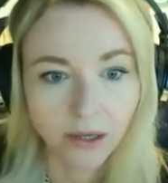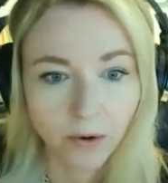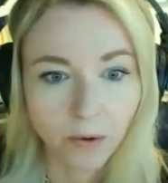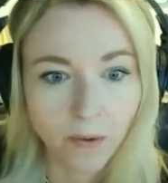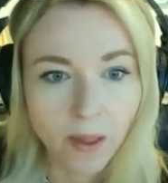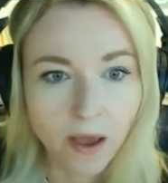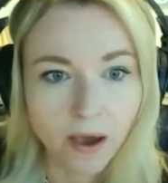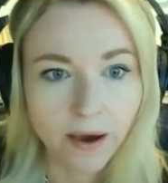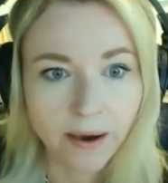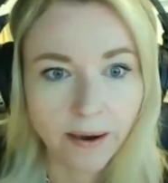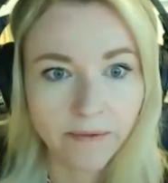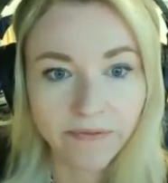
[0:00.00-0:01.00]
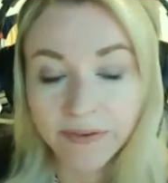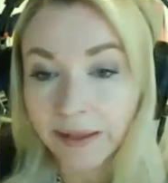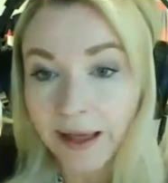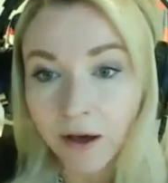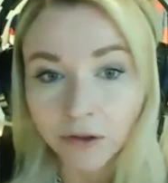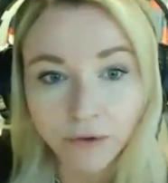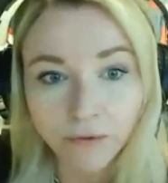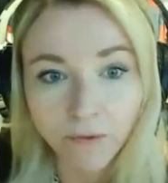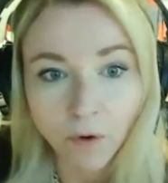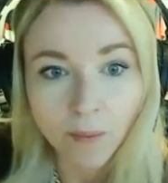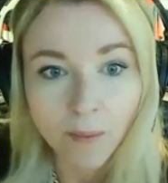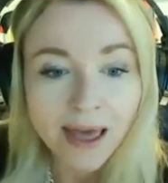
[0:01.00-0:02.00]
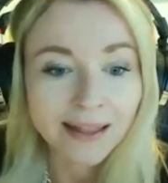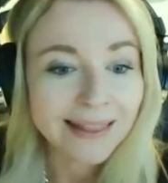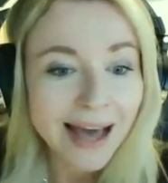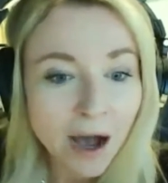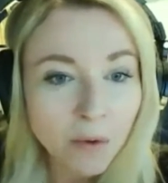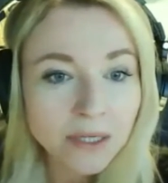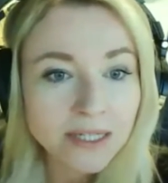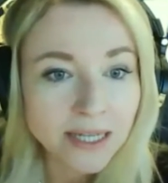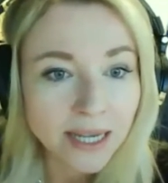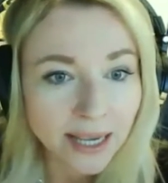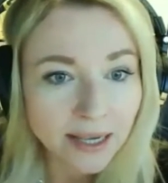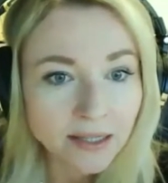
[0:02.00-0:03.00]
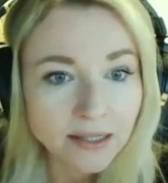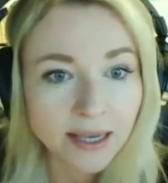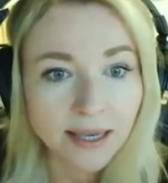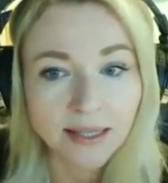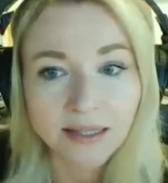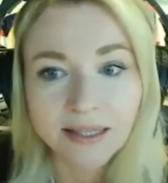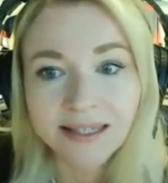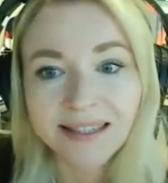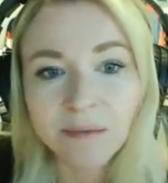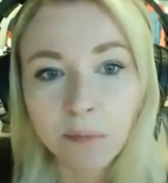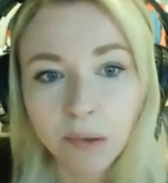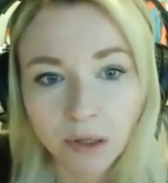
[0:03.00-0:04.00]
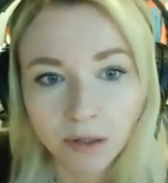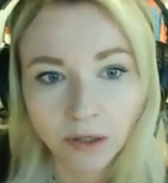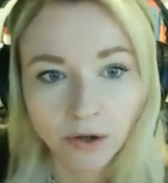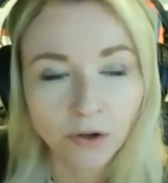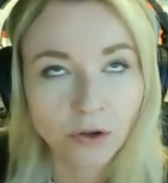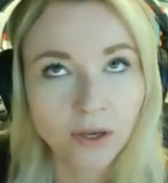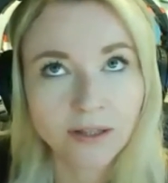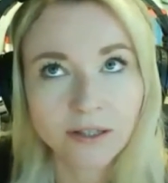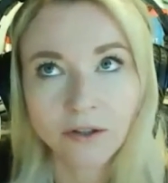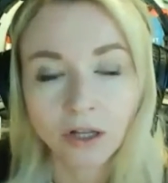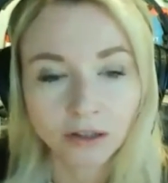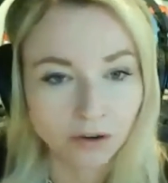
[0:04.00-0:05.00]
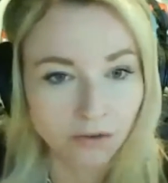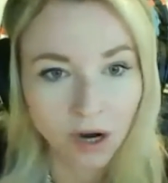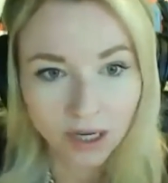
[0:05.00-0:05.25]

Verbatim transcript: you know uh, fill out the form nowadays like it's simple you know it's not a